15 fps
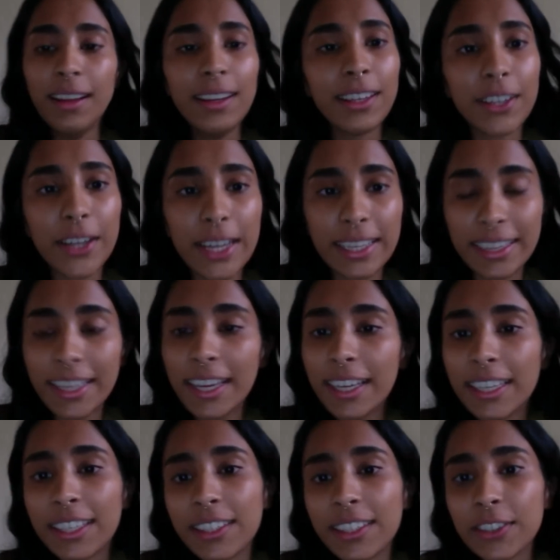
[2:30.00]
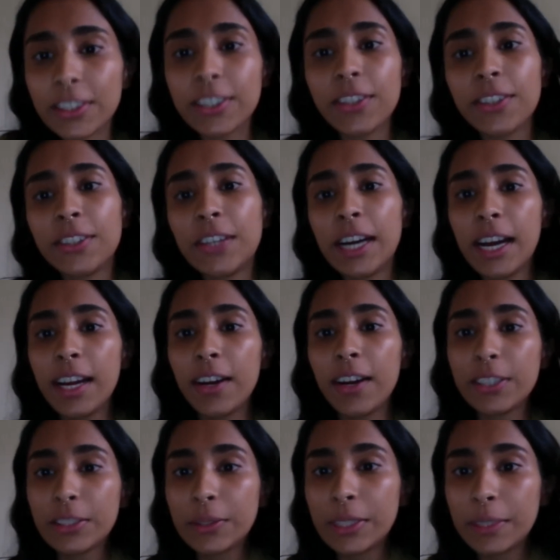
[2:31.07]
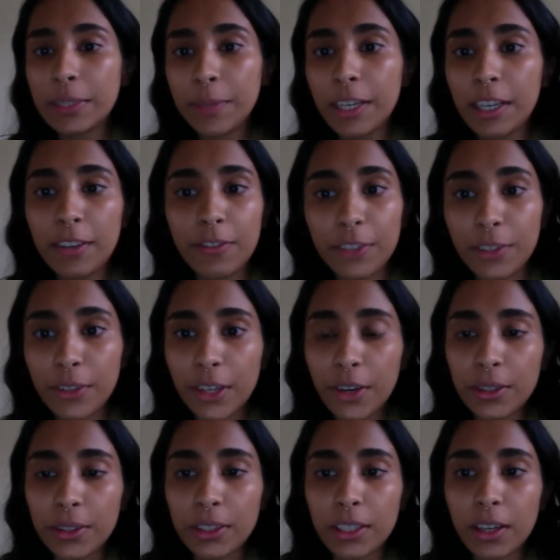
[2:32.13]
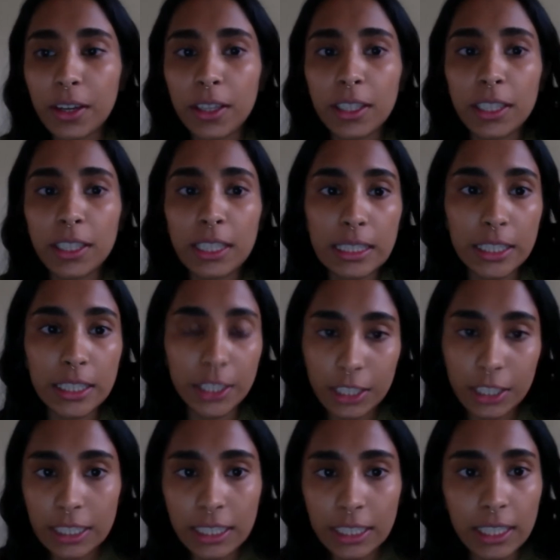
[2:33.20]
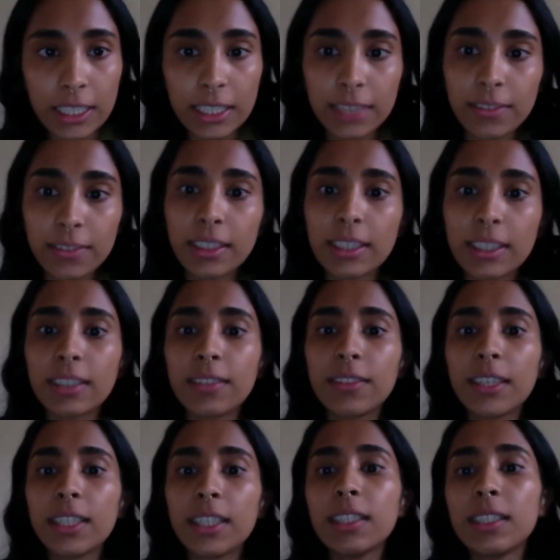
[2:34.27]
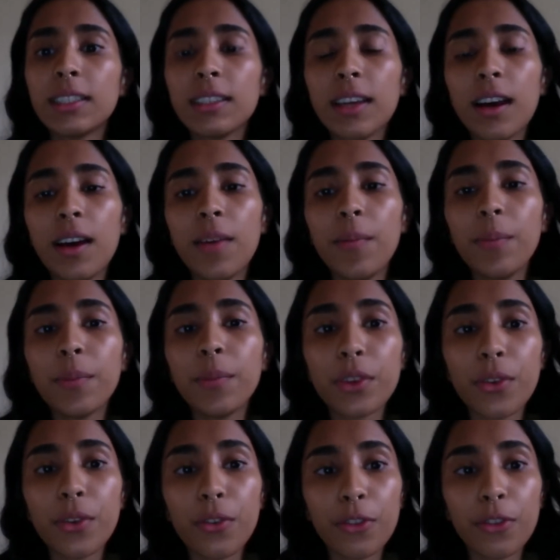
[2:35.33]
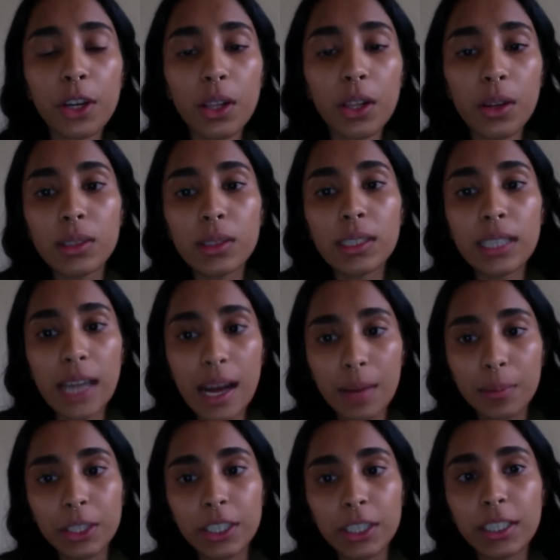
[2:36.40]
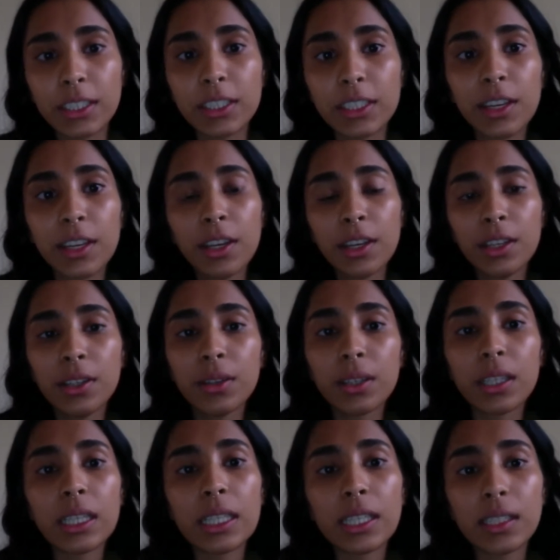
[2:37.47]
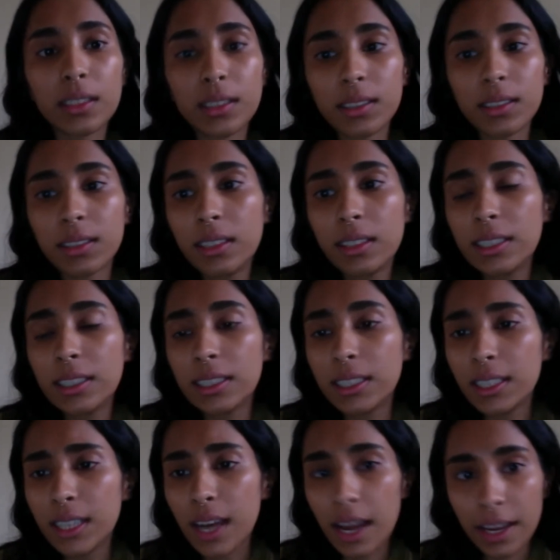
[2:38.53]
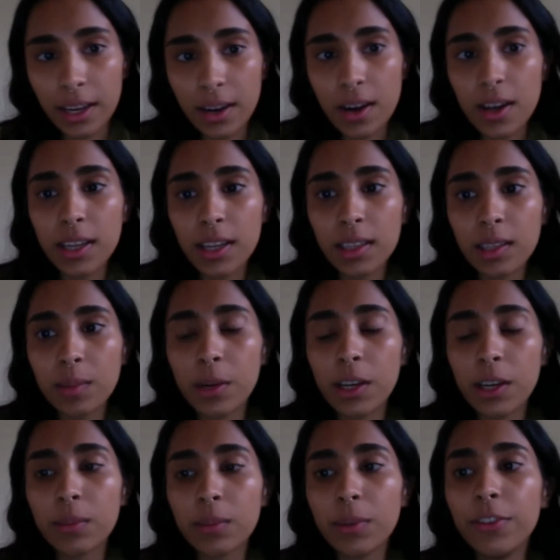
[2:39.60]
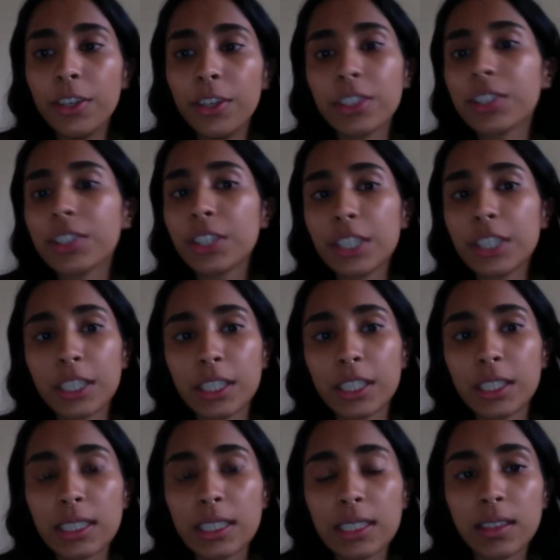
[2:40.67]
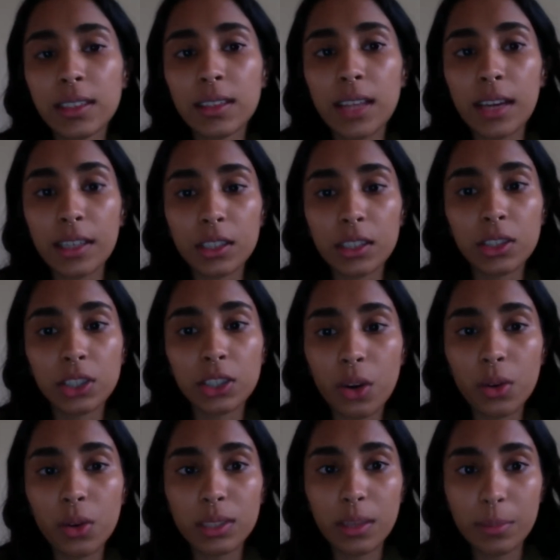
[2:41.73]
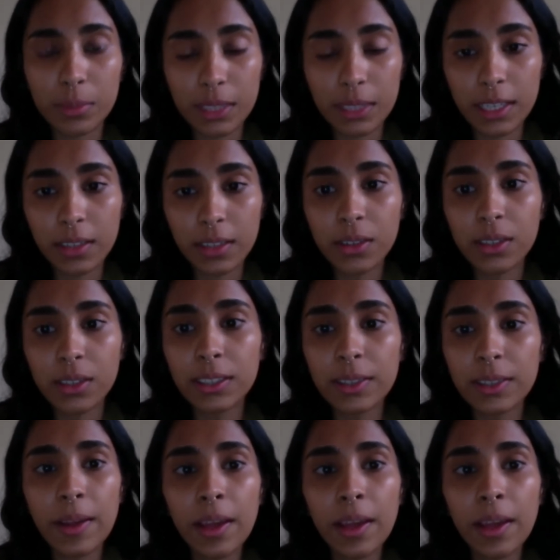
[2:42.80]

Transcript: Okay, thank you. So I also want to make a few notes on the logistics of this event. So for closed captions, you can click the CC icon at the bottom of your screen and select show subtitles.